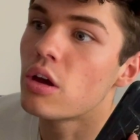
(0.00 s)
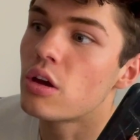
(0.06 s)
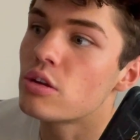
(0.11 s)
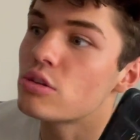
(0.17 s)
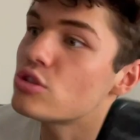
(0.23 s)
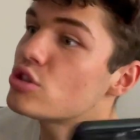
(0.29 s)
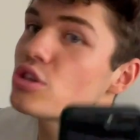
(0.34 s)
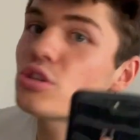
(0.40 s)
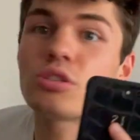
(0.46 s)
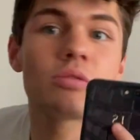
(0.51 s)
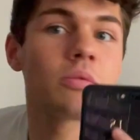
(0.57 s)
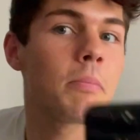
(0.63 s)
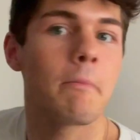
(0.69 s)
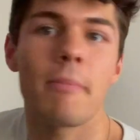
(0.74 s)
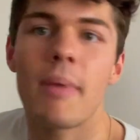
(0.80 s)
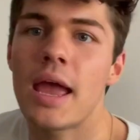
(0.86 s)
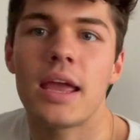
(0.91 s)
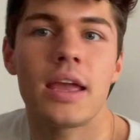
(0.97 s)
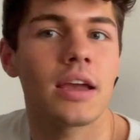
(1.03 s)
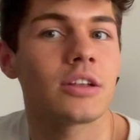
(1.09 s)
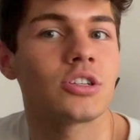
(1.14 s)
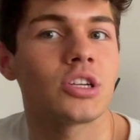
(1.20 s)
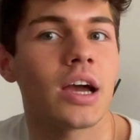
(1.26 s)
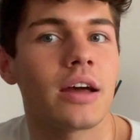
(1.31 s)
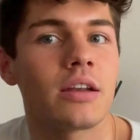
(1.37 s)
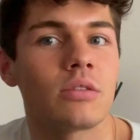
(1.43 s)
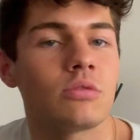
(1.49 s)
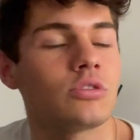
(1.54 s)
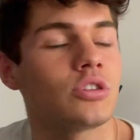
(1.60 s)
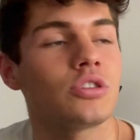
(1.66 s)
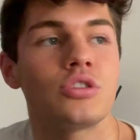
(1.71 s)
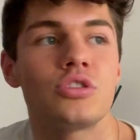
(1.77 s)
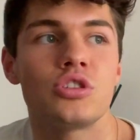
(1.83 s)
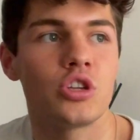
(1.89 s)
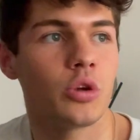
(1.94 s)
just make a channel,
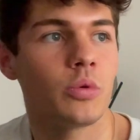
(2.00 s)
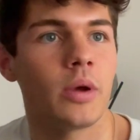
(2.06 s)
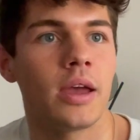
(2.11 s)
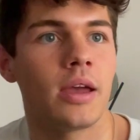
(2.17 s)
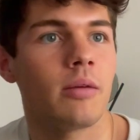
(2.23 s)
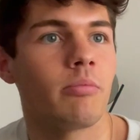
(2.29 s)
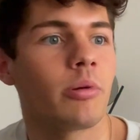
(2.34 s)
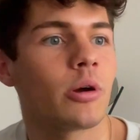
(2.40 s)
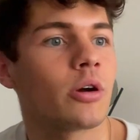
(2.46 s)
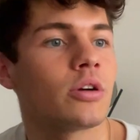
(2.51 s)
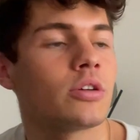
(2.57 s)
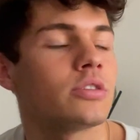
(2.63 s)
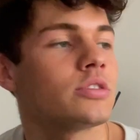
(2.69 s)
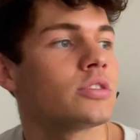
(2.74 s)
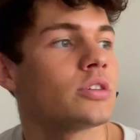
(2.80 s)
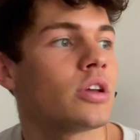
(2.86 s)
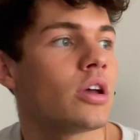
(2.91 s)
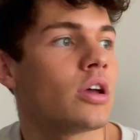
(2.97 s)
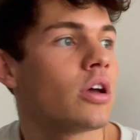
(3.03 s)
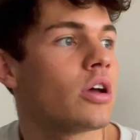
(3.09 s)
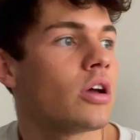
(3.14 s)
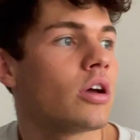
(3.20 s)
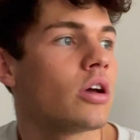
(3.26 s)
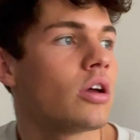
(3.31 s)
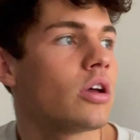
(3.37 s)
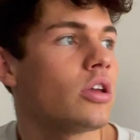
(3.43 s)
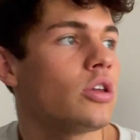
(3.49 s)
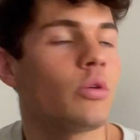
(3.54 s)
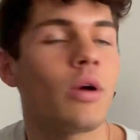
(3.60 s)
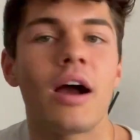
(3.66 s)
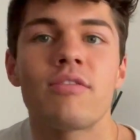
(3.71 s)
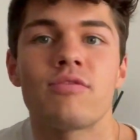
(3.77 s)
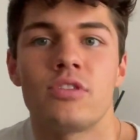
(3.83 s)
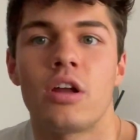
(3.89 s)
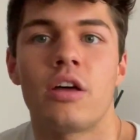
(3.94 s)
just do it, because you
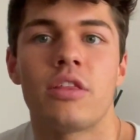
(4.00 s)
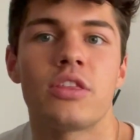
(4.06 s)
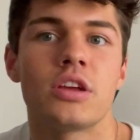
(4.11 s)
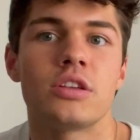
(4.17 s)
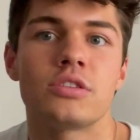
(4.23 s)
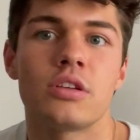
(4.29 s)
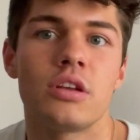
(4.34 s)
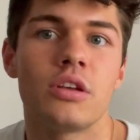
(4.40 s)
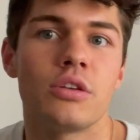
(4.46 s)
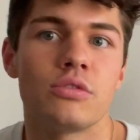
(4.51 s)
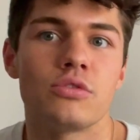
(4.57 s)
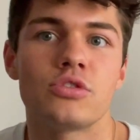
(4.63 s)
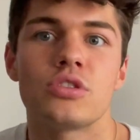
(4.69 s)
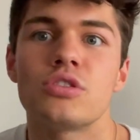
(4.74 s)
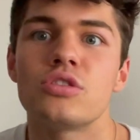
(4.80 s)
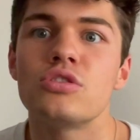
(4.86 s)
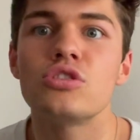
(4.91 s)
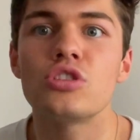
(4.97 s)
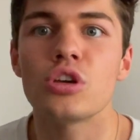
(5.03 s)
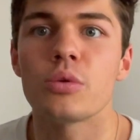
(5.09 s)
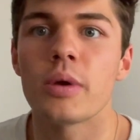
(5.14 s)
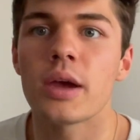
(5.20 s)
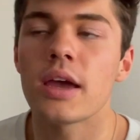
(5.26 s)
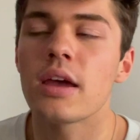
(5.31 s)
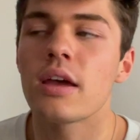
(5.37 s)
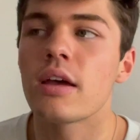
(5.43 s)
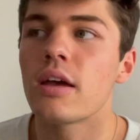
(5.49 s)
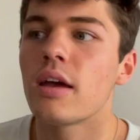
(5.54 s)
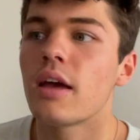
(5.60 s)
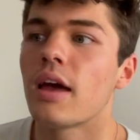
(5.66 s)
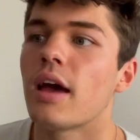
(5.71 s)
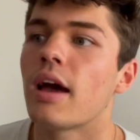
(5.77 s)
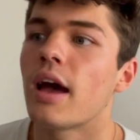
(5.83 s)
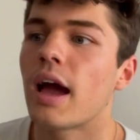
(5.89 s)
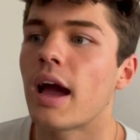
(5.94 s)
have nothing to lose, just do it.
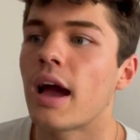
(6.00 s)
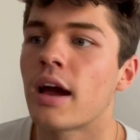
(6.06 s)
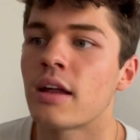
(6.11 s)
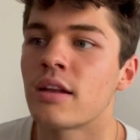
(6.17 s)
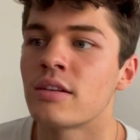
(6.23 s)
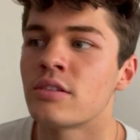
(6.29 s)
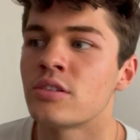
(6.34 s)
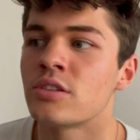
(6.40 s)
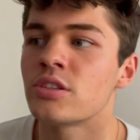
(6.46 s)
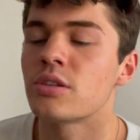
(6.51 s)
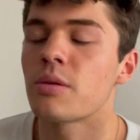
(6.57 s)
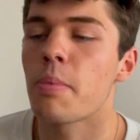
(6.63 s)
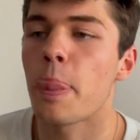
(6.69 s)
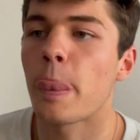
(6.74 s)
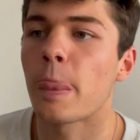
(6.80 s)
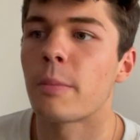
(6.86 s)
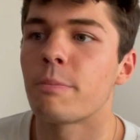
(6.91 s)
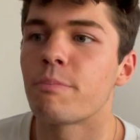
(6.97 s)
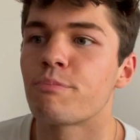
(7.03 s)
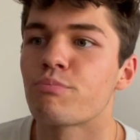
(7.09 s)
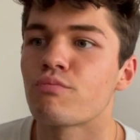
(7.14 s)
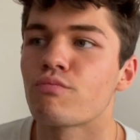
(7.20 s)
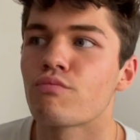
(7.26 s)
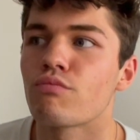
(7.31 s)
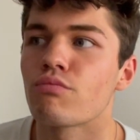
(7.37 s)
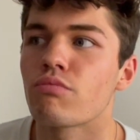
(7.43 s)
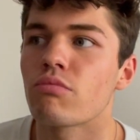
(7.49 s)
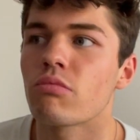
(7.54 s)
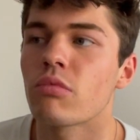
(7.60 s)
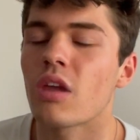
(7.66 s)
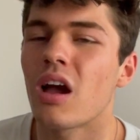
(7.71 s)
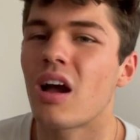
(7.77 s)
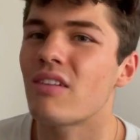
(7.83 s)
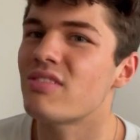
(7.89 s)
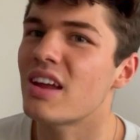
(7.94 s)
And
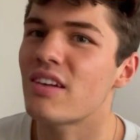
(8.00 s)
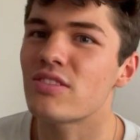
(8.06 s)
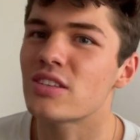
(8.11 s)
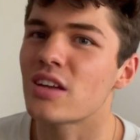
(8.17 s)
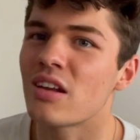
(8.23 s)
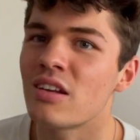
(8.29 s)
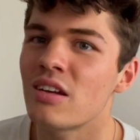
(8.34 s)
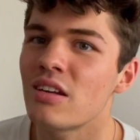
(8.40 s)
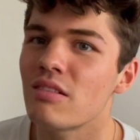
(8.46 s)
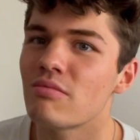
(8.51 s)
I've never done it.